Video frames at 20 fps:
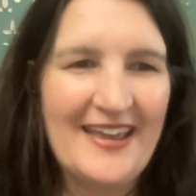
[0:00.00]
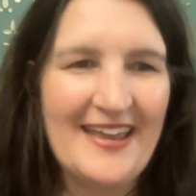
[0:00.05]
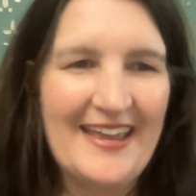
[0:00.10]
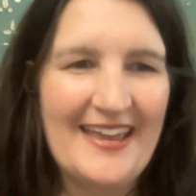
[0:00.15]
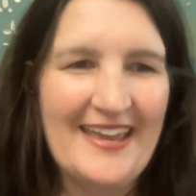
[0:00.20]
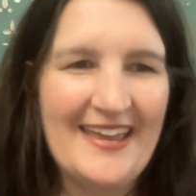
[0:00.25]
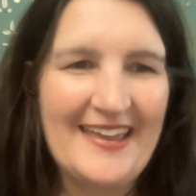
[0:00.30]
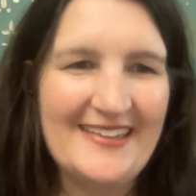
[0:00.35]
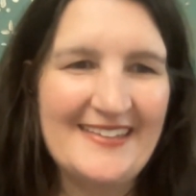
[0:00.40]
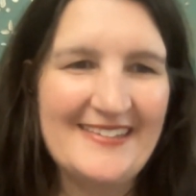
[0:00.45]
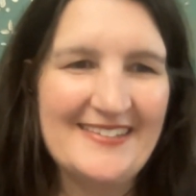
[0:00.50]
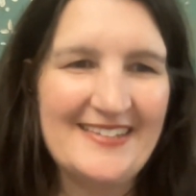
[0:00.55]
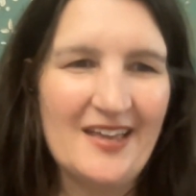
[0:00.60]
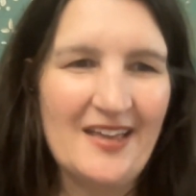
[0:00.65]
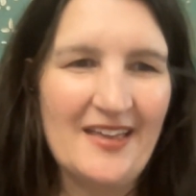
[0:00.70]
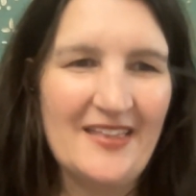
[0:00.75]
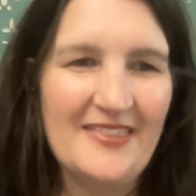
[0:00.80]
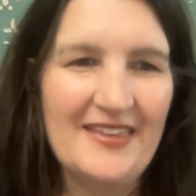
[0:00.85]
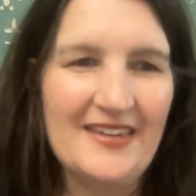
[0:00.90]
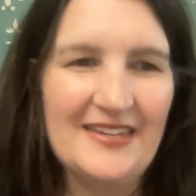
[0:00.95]
And
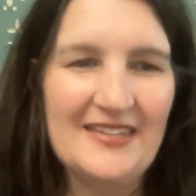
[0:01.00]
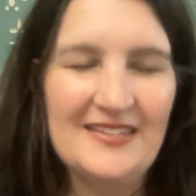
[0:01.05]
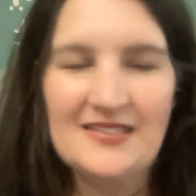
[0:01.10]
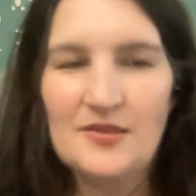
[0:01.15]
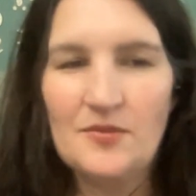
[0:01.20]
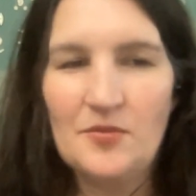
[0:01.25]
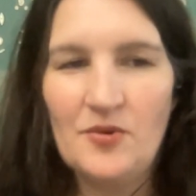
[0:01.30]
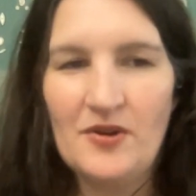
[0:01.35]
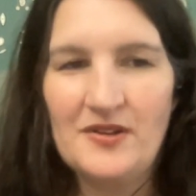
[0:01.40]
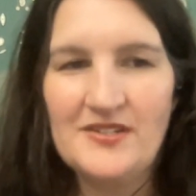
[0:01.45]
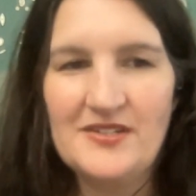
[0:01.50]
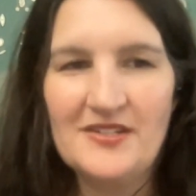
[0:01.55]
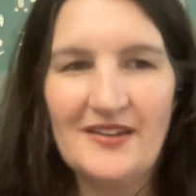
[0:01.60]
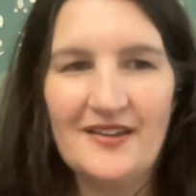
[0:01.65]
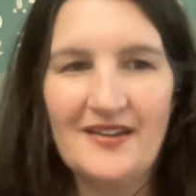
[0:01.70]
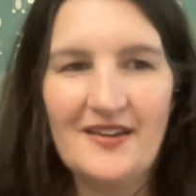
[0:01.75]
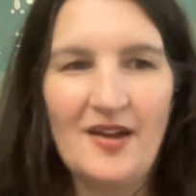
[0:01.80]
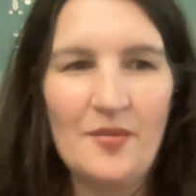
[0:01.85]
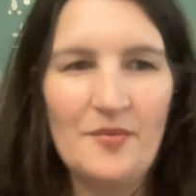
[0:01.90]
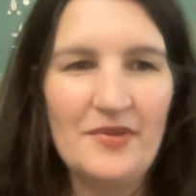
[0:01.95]
they need someone to
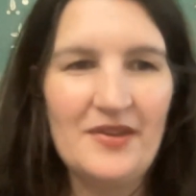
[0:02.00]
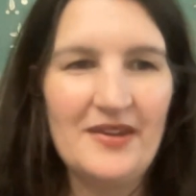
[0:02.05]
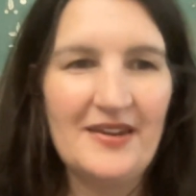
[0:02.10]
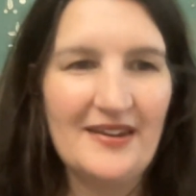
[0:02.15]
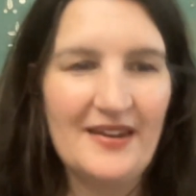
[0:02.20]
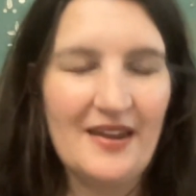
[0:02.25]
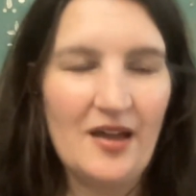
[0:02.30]
come in and